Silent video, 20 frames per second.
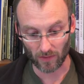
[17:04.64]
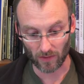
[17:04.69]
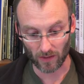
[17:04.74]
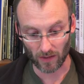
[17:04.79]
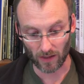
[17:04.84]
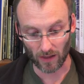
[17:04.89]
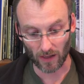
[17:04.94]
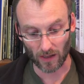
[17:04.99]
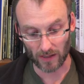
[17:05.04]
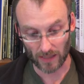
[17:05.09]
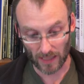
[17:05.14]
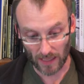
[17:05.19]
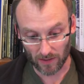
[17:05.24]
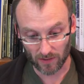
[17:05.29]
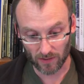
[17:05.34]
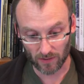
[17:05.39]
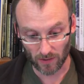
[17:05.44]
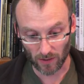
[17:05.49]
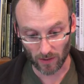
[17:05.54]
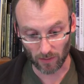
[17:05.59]

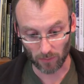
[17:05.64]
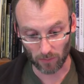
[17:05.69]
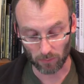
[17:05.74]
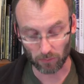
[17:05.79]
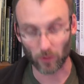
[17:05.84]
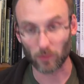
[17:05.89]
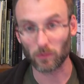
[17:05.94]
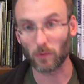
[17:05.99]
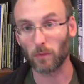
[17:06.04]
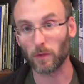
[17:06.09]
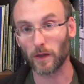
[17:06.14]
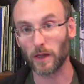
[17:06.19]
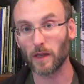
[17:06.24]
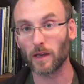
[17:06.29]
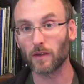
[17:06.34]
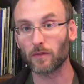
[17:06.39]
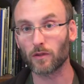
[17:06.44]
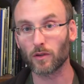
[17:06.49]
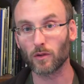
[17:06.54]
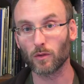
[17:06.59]
Yes, probably,
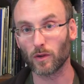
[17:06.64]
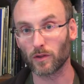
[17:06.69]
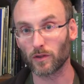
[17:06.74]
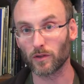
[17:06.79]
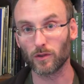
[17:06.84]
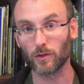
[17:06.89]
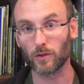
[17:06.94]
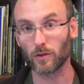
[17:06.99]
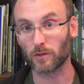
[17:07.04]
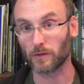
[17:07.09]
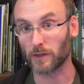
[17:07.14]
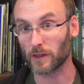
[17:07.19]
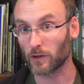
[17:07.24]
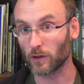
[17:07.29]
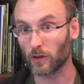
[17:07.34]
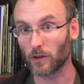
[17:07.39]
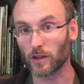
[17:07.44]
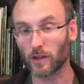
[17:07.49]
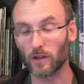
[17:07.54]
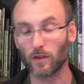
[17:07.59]
if you want to do a
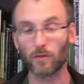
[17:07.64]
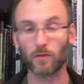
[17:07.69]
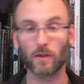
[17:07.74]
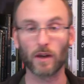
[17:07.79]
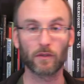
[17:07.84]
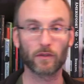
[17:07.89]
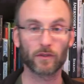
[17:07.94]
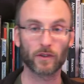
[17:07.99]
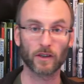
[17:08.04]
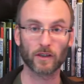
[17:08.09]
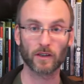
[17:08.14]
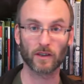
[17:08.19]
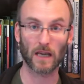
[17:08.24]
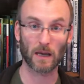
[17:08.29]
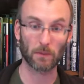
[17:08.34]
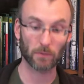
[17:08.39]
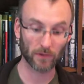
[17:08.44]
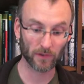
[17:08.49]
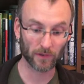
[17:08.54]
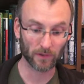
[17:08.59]
recording of everything that
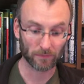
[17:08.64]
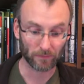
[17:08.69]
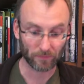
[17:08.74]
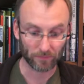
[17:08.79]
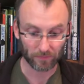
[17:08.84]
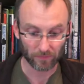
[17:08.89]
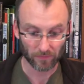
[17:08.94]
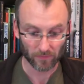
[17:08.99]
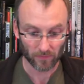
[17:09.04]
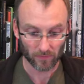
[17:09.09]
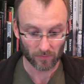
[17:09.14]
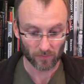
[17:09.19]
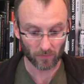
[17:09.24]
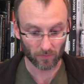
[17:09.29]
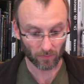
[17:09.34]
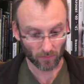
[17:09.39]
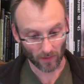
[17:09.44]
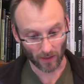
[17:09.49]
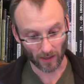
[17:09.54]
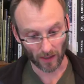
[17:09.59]
happened,
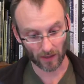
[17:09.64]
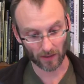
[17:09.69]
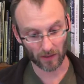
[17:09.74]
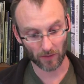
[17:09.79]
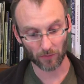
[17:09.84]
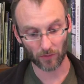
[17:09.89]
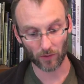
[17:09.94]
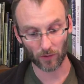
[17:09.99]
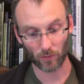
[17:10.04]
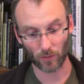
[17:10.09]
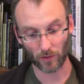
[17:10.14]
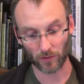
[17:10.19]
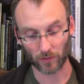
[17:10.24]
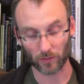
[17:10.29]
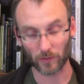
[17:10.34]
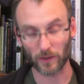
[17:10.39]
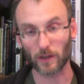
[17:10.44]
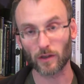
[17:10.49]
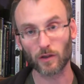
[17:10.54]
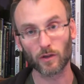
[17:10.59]
and if you want to
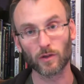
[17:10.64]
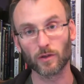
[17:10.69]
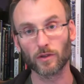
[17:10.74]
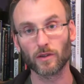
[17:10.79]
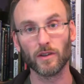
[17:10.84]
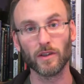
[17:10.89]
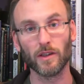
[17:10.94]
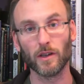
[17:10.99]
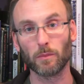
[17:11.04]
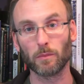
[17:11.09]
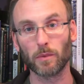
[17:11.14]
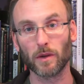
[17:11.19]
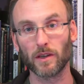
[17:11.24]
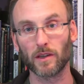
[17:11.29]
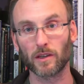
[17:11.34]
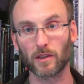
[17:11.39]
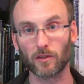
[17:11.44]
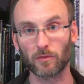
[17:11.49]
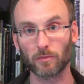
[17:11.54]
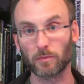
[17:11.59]
include the
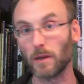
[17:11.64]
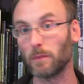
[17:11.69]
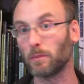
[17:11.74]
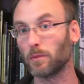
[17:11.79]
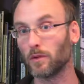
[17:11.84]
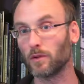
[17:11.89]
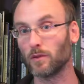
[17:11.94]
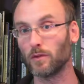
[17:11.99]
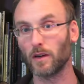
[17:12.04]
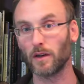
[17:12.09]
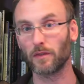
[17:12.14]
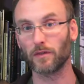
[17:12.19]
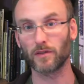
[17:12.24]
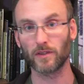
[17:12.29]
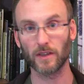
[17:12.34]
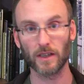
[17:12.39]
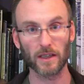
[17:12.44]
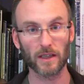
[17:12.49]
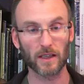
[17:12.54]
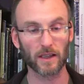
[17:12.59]
opinion of people who have
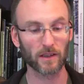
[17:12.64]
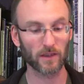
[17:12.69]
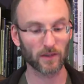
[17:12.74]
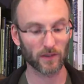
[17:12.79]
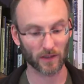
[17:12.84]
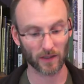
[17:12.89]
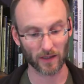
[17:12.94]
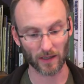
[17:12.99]
seen it